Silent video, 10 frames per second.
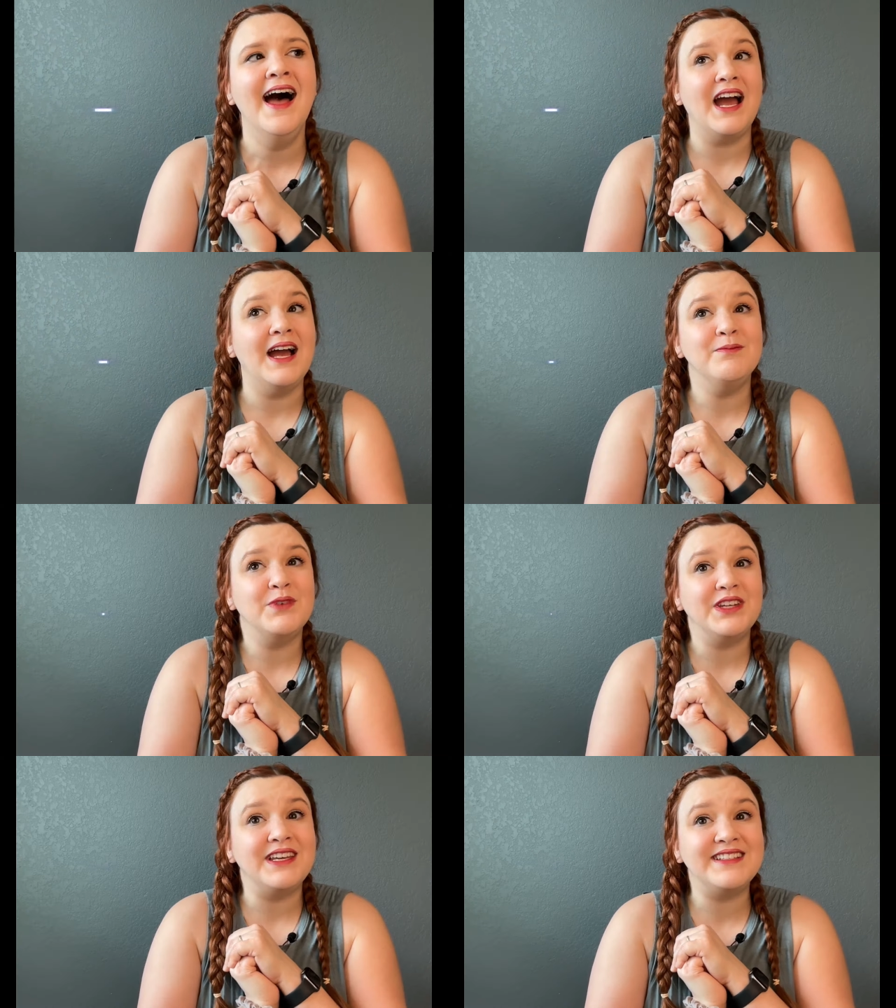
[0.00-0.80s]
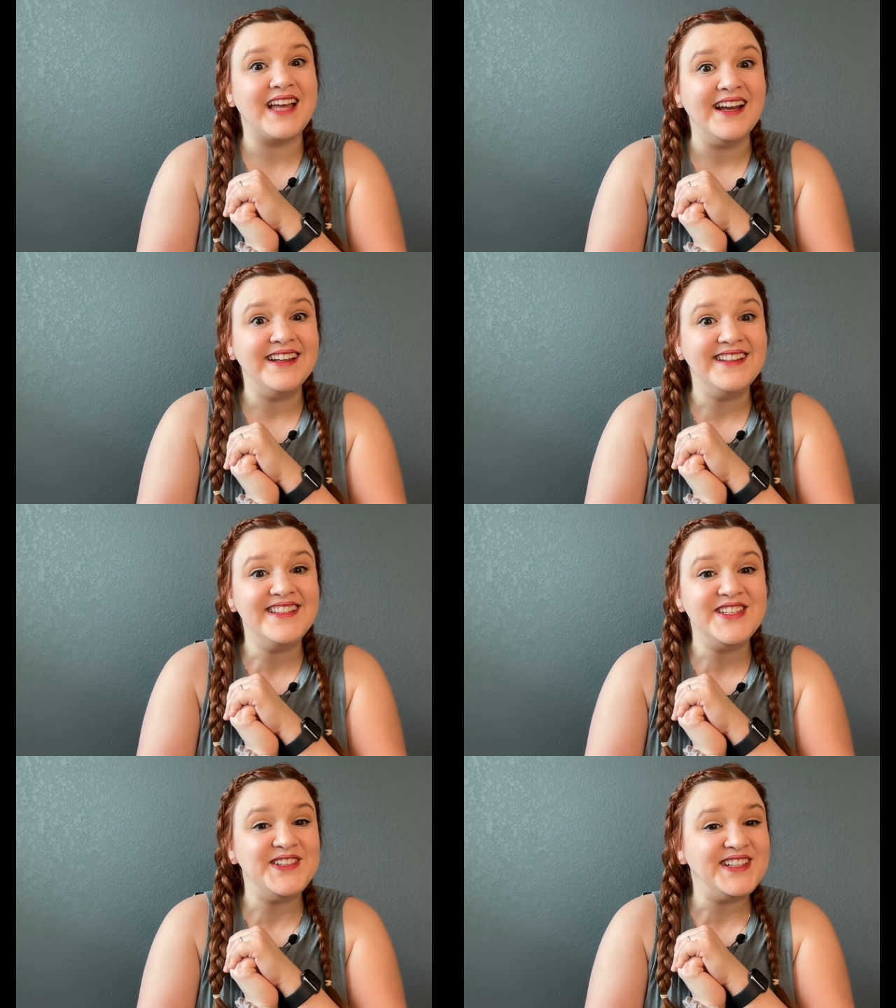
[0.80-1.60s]
I'm really excited
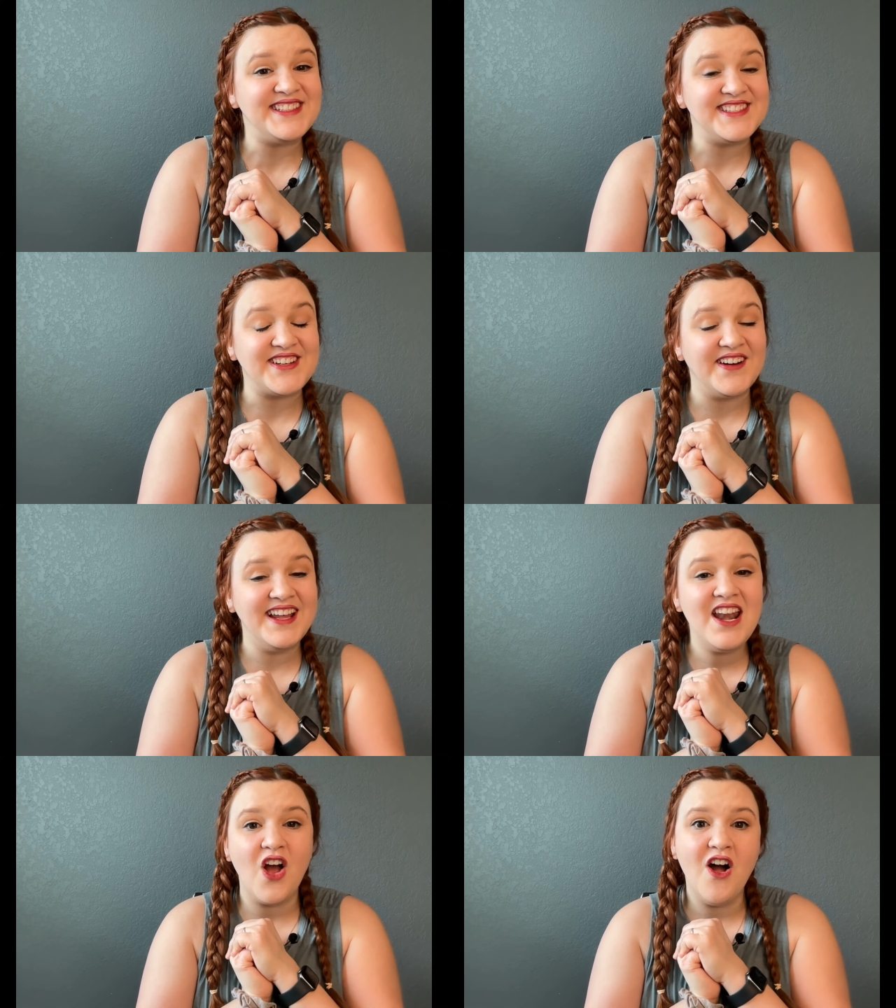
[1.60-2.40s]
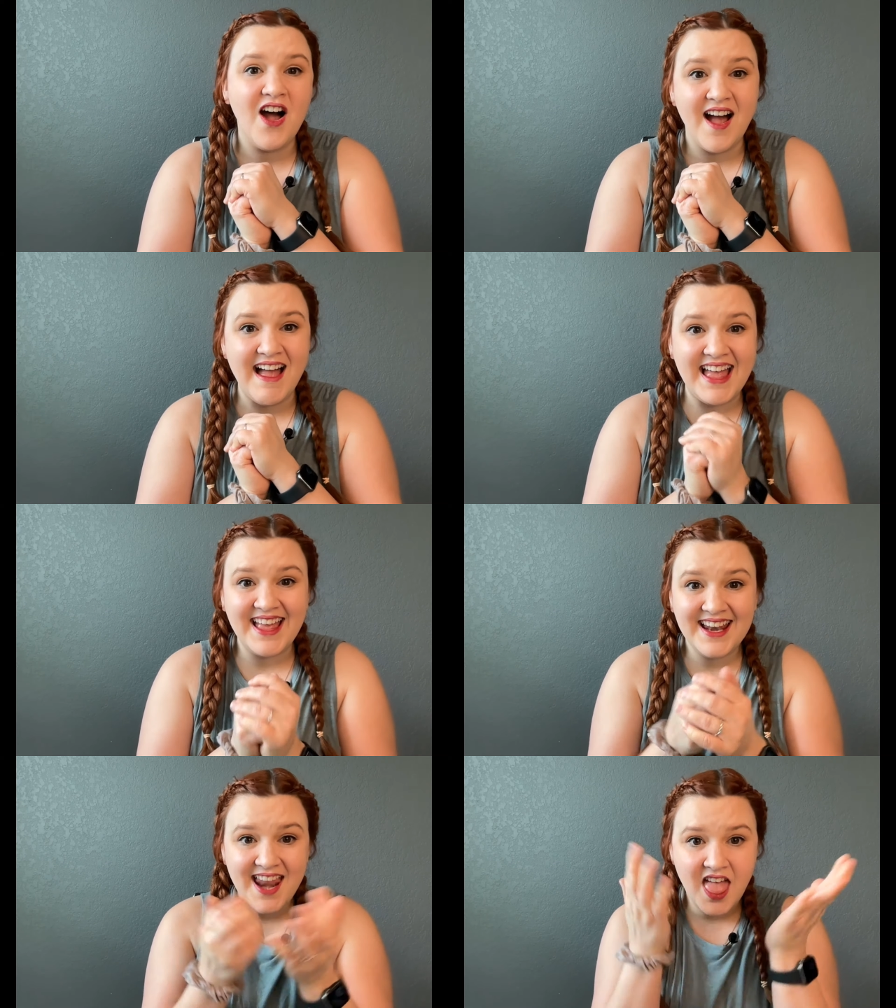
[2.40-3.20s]
to get started on...